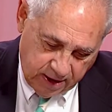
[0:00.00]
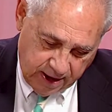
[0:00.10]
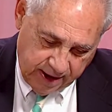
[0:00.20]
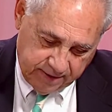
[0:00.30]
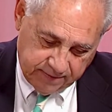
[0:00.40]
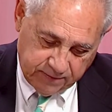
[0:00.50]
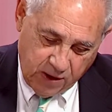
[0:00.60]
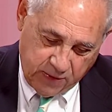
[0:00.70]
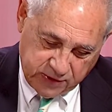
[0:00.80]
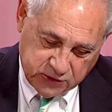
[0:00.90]
Uh,
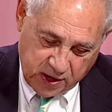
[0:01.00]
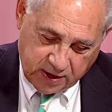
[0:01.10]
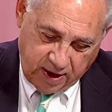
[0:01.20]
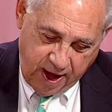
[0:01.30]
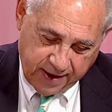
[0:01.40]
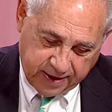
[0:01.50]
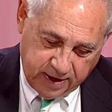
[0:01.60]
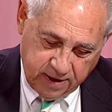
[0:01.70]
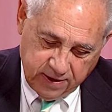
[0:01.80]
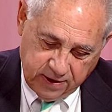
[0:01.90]
while we're talking
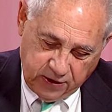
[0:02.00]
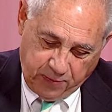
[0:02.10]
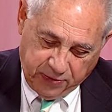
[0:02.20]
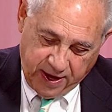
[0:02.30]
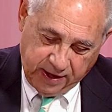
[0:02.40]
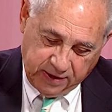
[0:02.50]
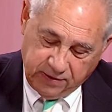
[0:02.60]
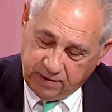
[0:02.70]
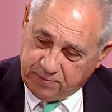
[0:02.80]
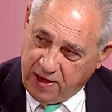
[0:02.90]
hockey, you're playing
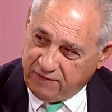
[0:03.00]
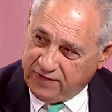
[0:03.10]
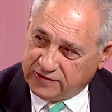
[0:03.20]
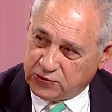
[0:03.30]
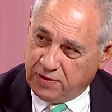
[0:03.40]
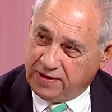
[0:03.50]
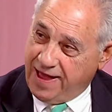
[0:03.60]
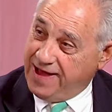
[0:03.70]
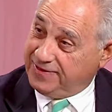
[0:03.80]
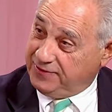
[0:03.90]
in the Belfast Northern
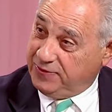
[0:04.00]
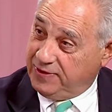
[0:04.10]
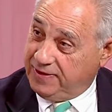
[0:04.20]
Ireland.